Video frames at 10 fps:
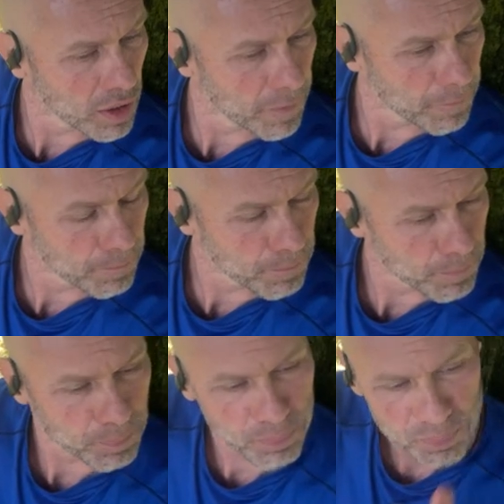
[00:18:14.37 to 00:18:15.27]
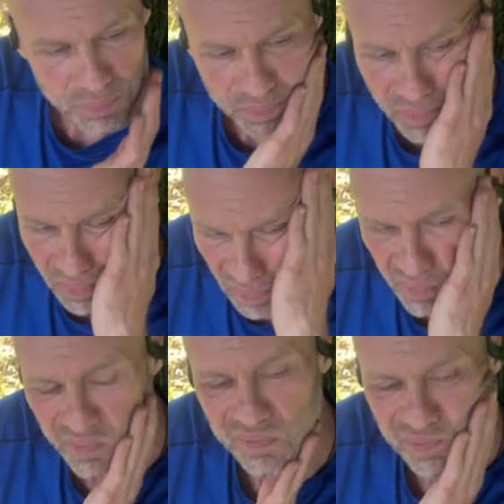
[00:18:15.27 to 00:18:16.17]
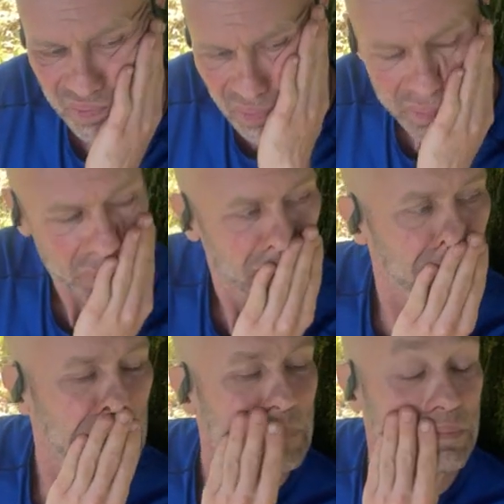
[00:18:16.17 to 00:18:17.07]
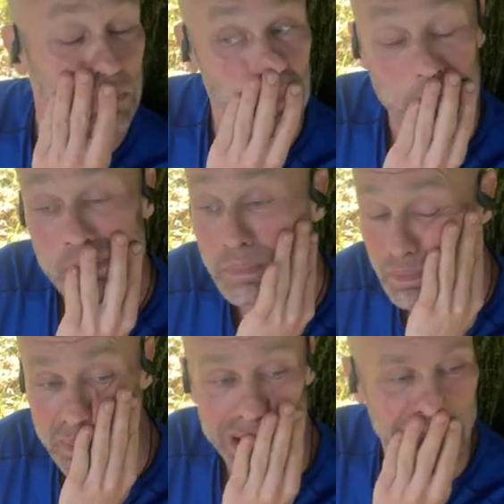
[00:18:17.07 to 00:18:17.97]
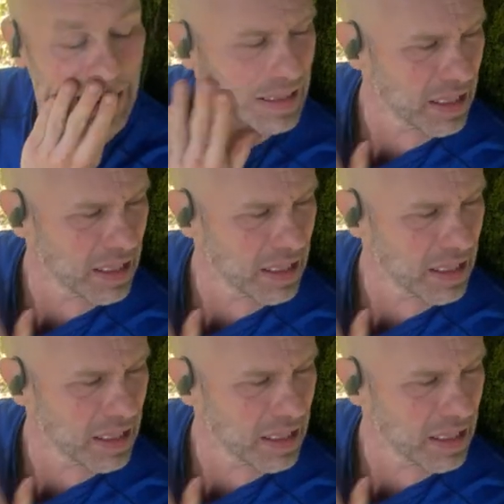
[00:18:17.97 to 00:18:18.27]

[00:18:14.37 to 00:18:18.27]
I, I, I, I put it on 65. Did it get